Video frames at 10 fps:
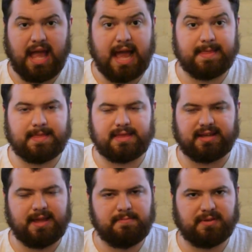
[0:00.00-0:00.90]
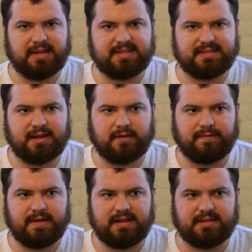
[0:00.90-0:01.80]
And the gameplay itself
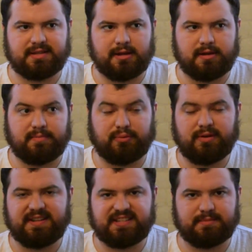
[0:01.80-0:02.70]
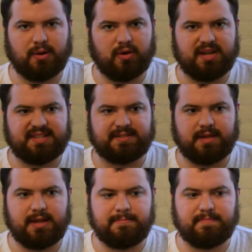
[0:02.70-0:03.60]
is pretty smart.
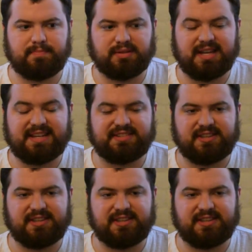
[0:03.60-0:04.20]
It plays